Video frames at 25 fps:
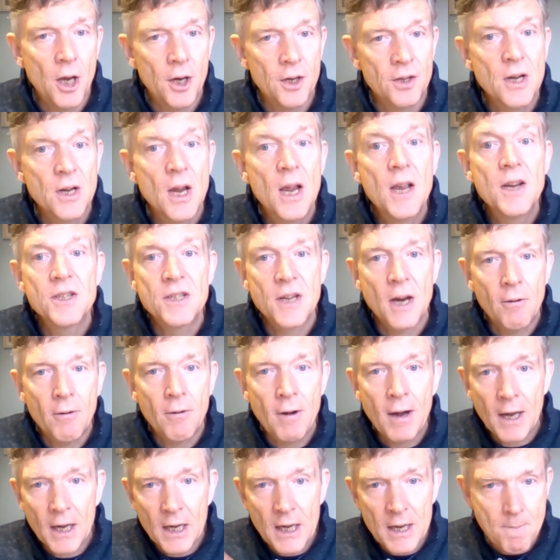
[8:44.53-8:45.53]
start
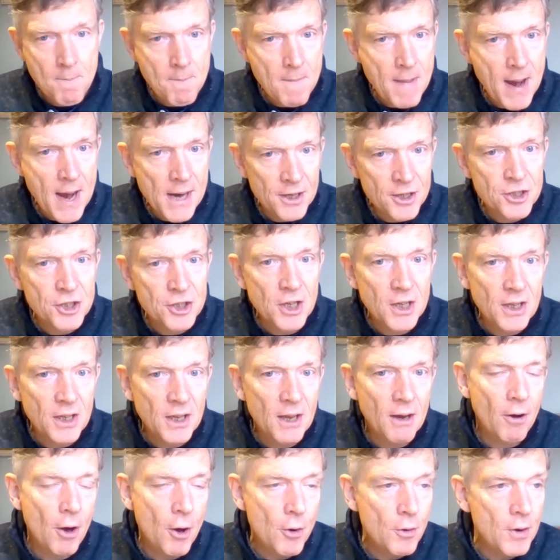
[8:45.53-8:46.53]
directly
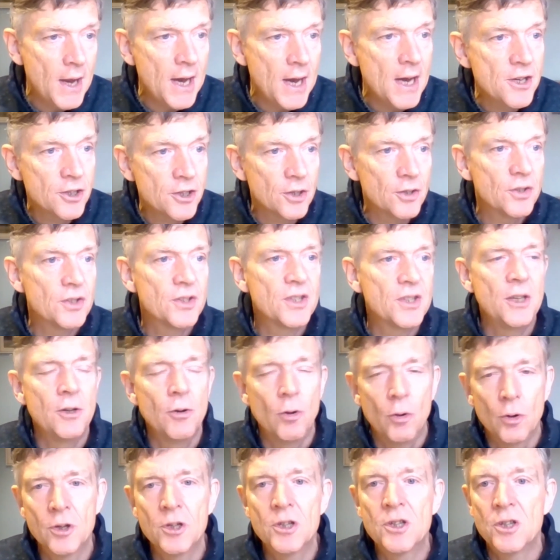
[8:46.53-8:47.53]
managing their own
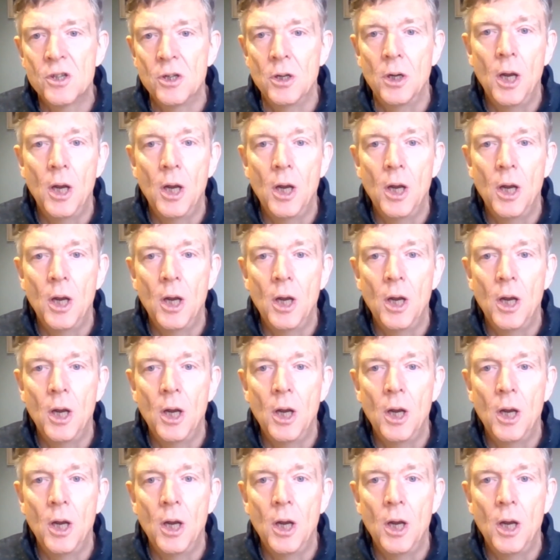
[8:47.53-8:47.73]
agents in order